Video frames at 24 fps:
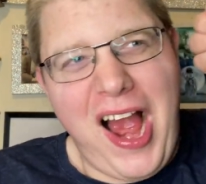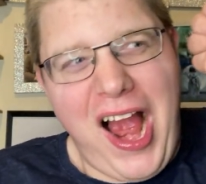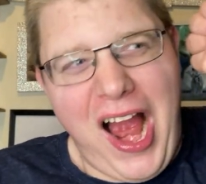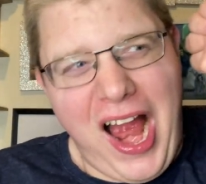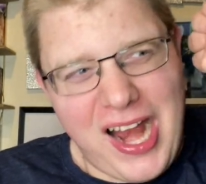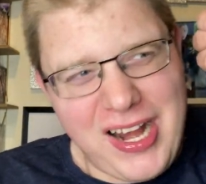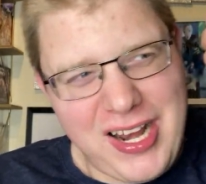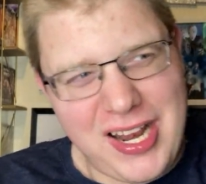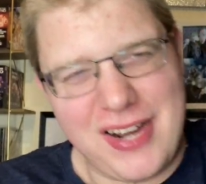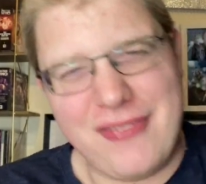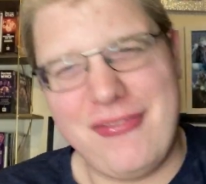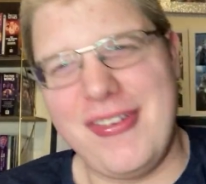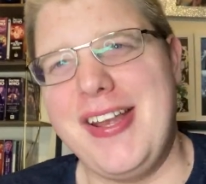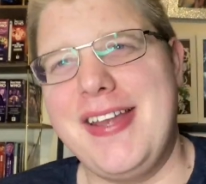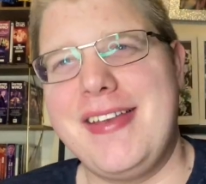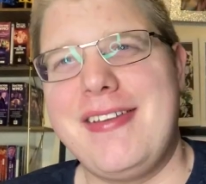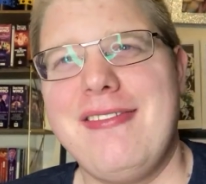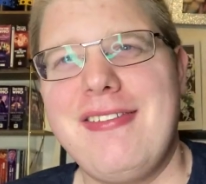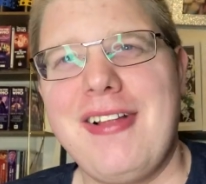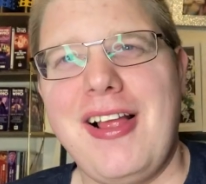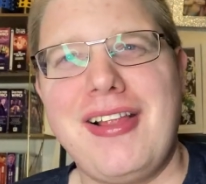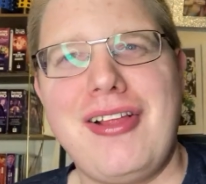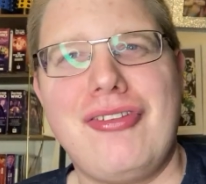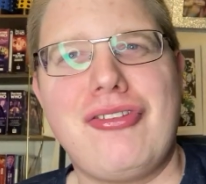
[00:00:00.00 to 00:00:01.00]
And I really
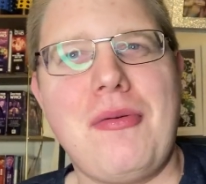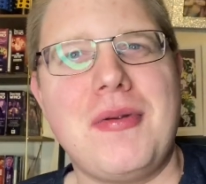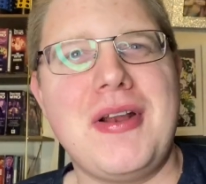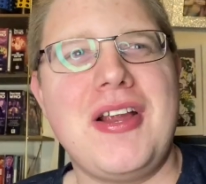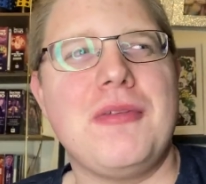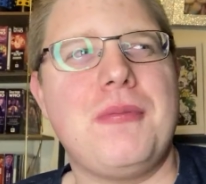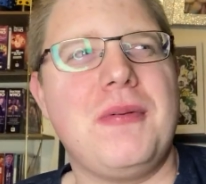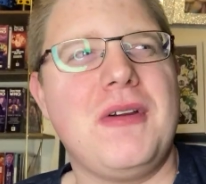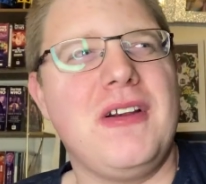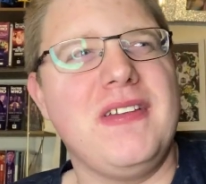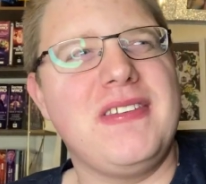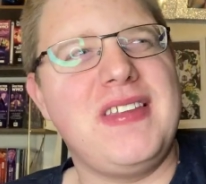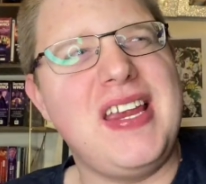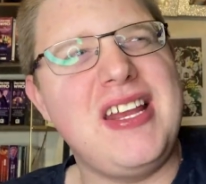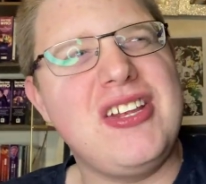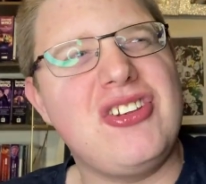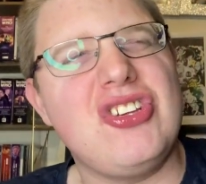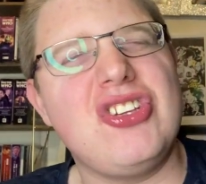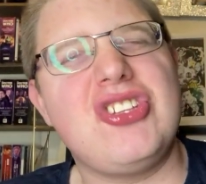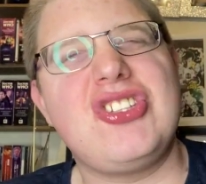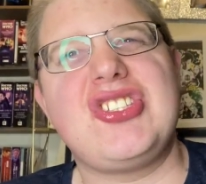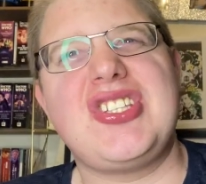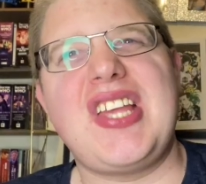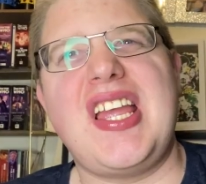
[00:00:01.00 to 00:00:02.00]
do like the Dominators because he
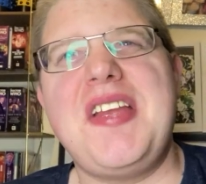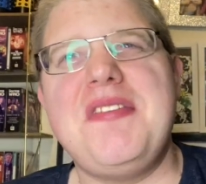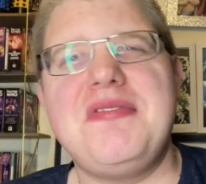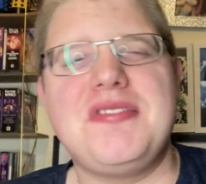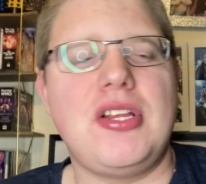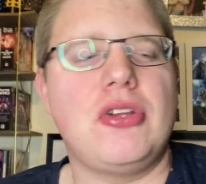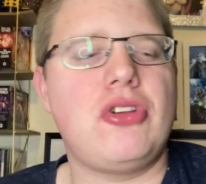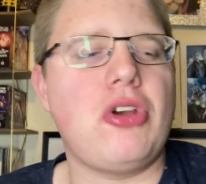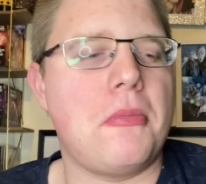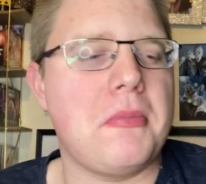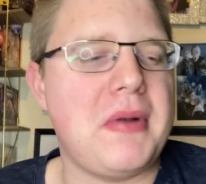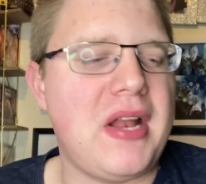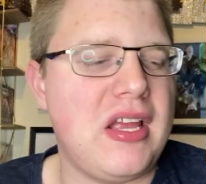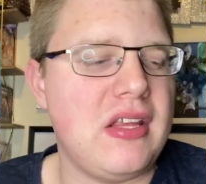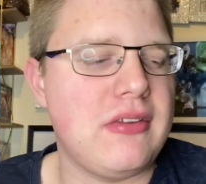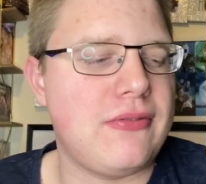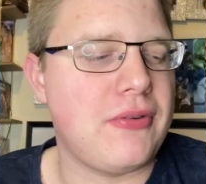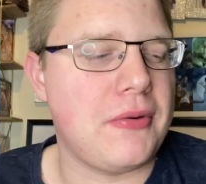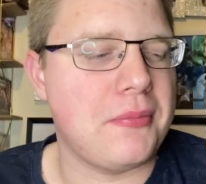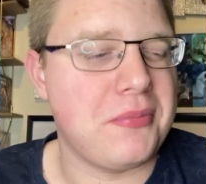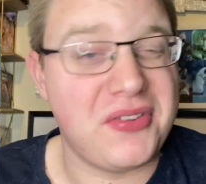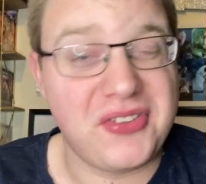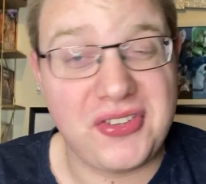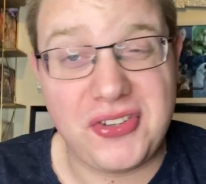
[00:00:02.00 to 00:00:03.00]
just saves the Dominators
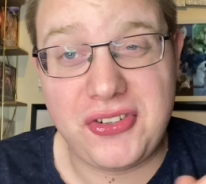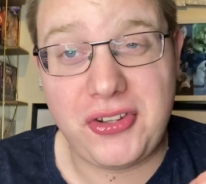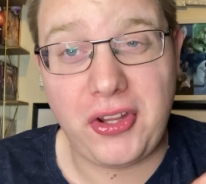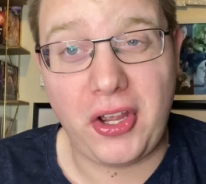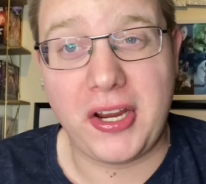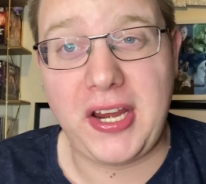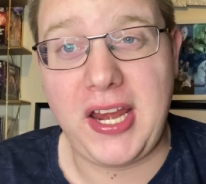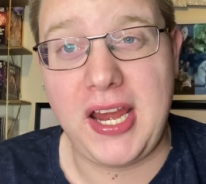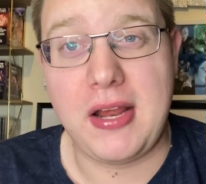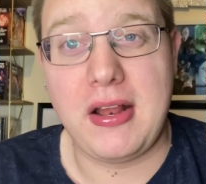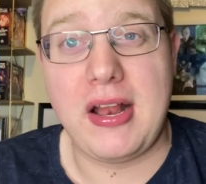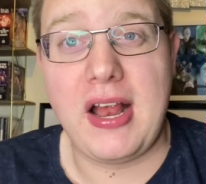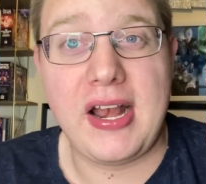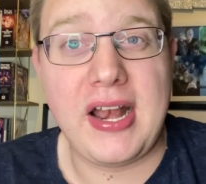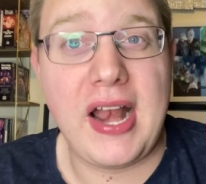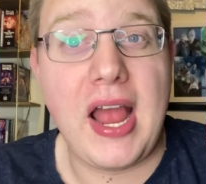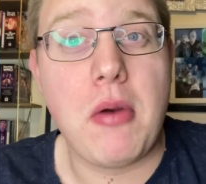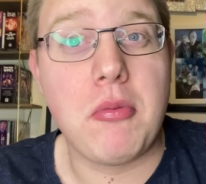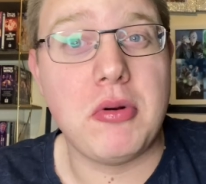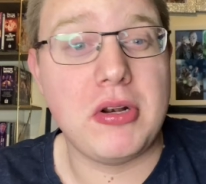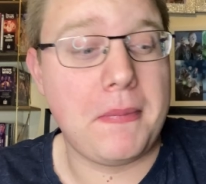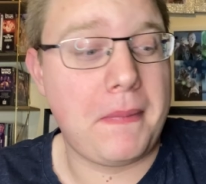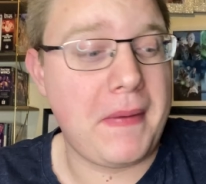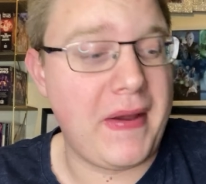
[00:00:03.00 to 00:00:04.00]
from sucking. And
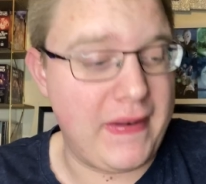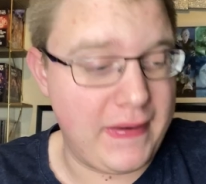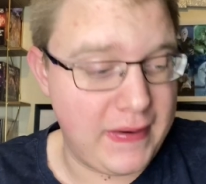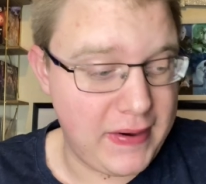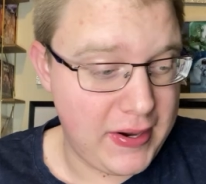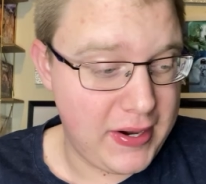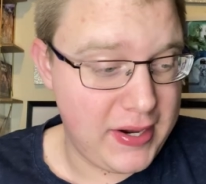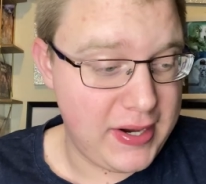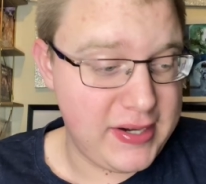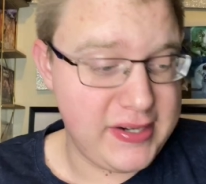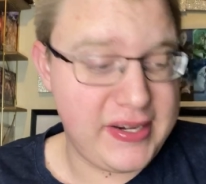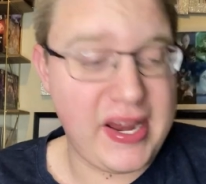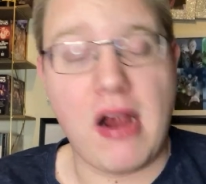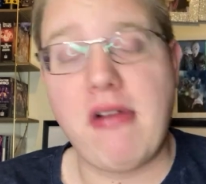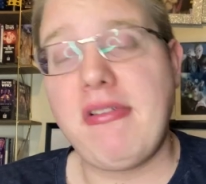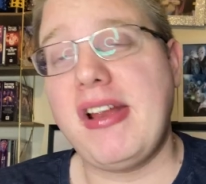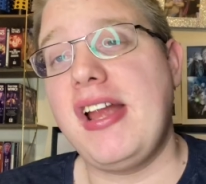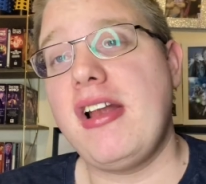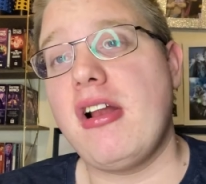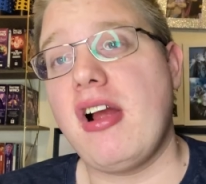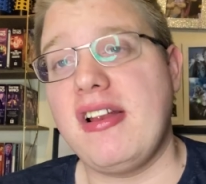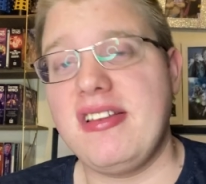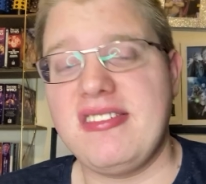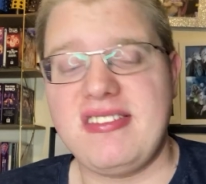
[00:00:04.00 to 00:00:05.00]
that would have been down
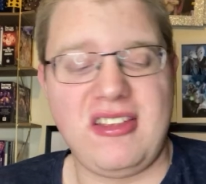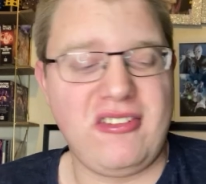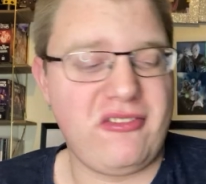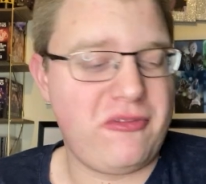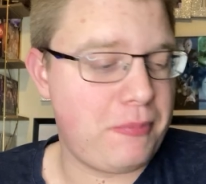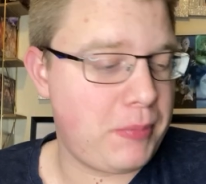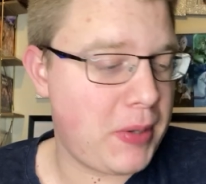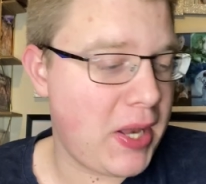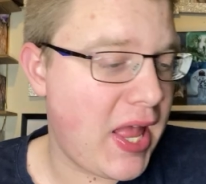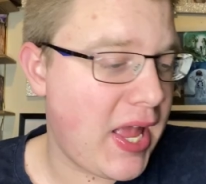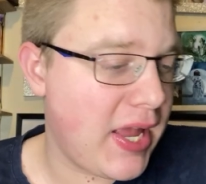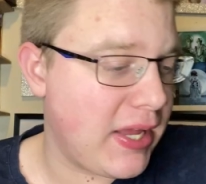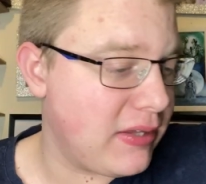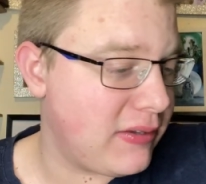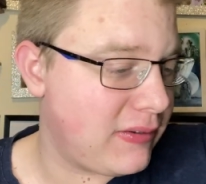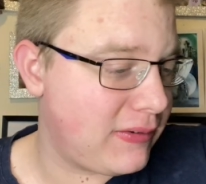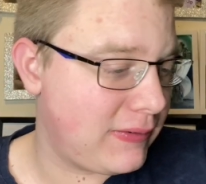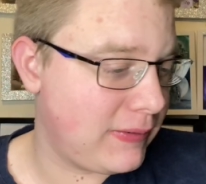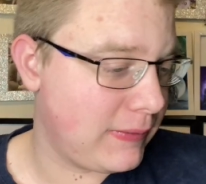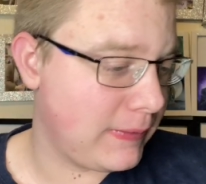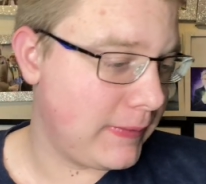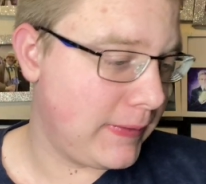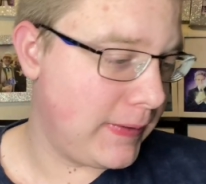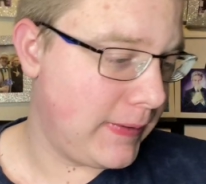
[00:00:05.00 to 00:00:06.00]
in 19th
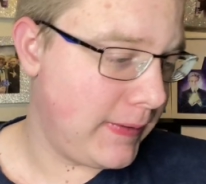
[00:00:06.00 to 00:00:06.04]
place.